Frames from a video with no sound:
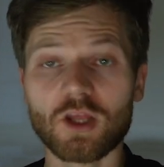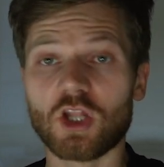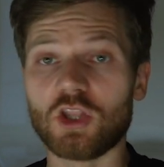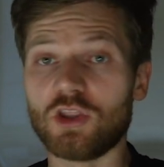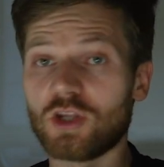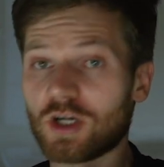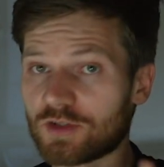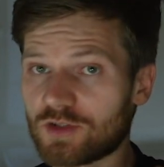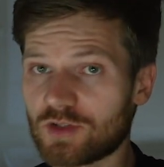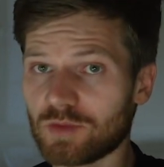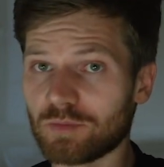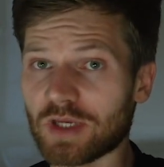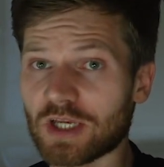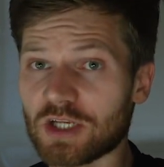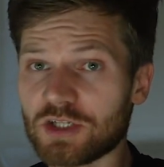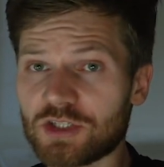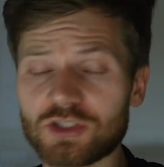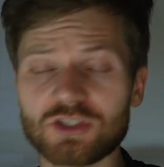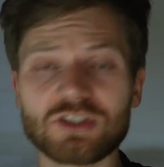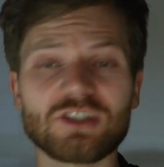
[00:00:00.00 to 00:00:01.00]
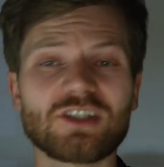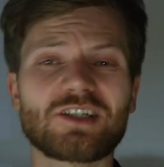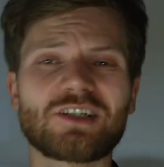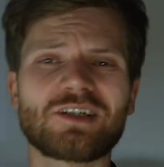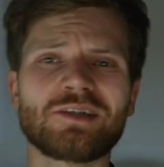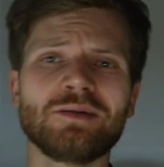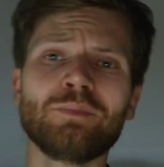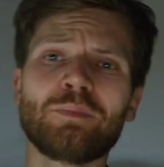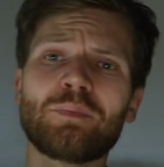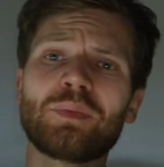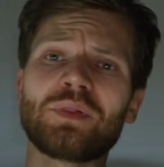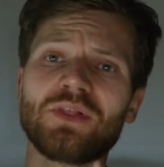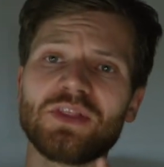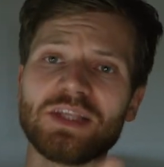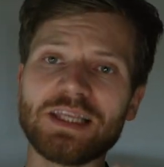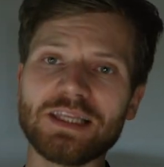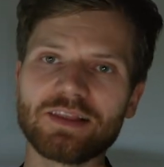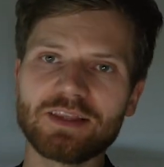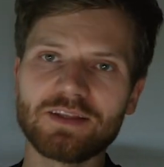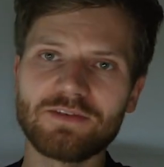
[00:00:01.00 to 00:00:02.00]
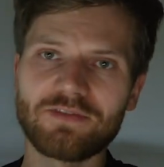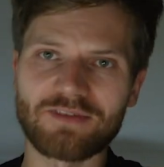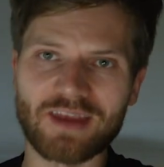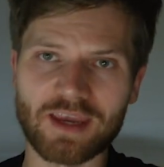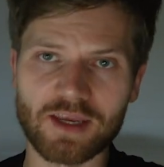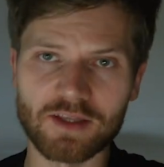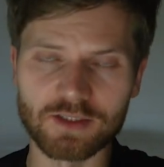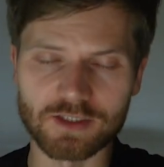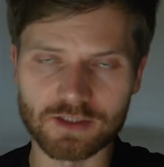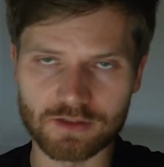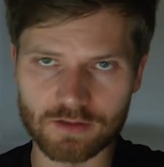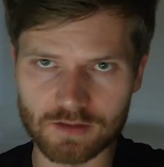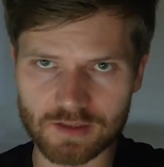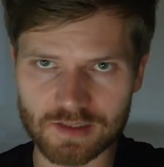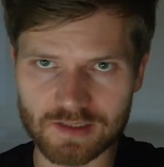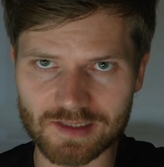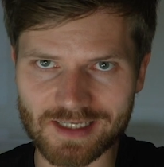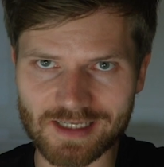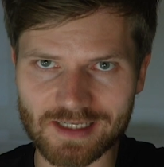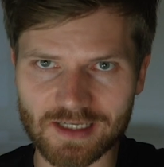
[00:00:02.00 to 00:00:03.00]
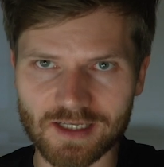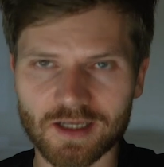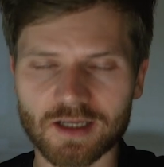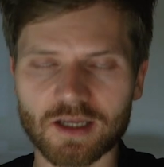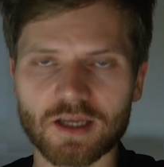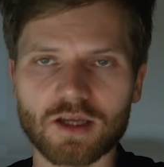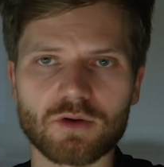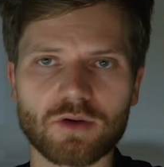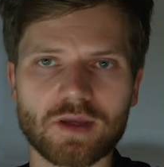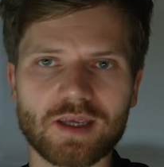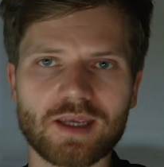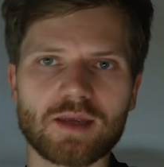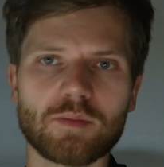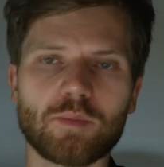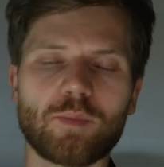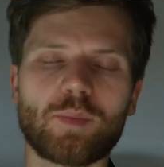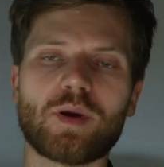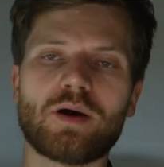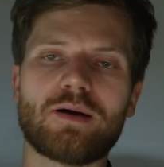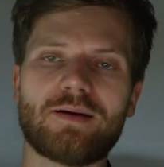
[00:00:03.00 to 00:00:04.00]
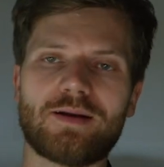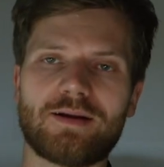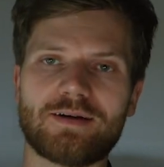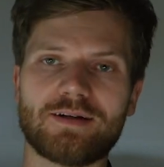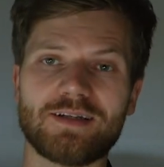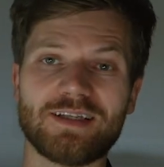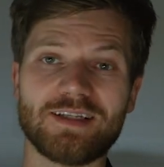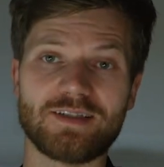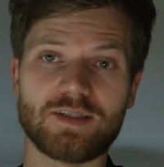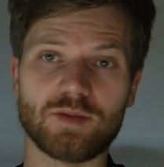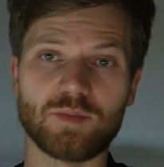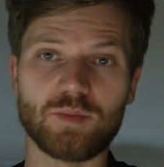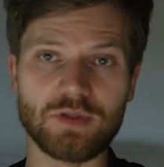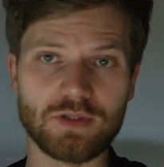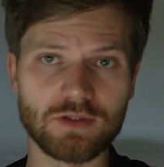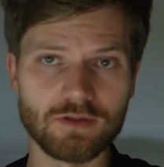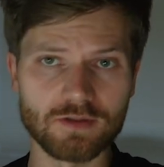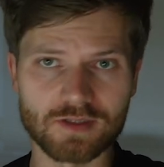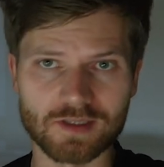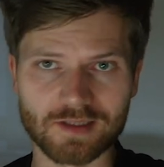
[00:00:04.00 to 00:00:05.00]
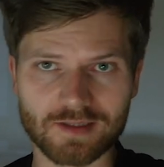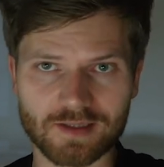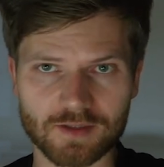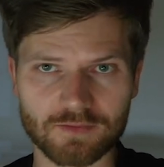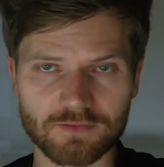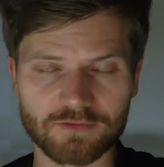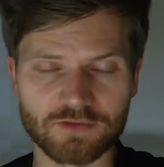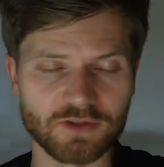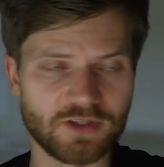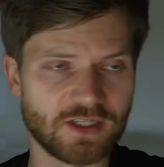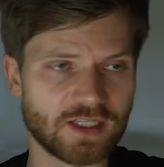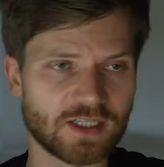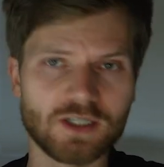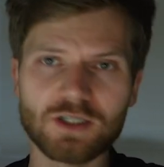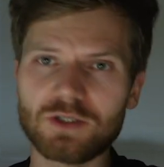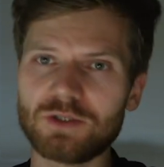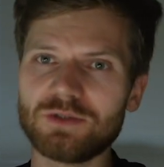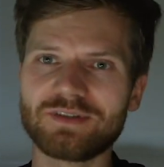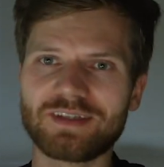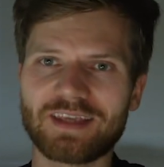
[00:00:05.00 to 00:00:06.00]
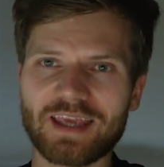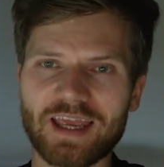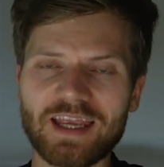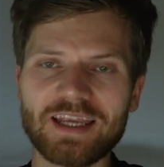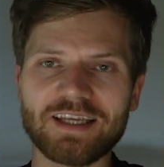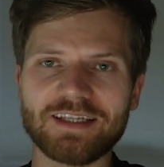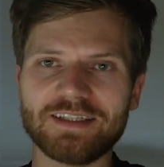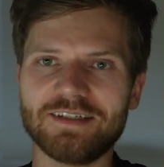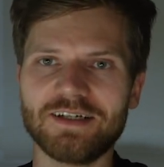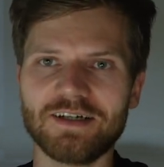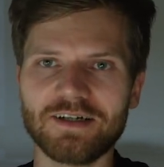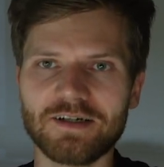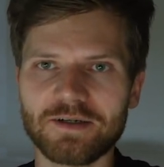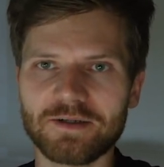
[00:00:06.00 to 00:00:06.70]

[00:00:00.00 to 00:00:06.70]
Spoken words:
Not to mention completely failing to see how empire is abusing them for their own gain.